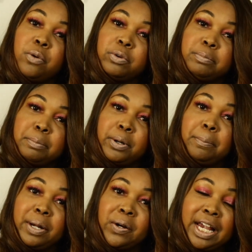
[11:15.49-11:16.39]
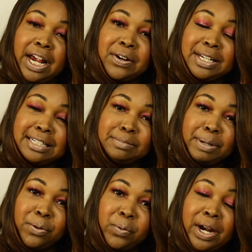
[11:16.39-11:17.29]
Remember, better care is
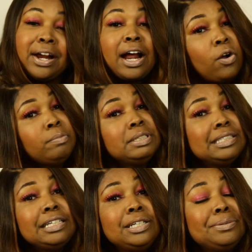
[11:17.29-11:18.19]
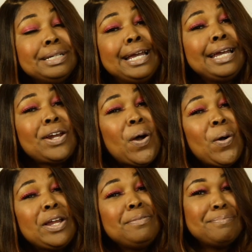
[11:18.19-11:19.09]
better wear, and I hope to see you again
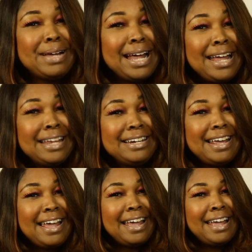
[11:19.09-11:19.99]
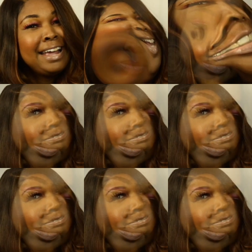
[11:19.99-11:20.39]
on Monday.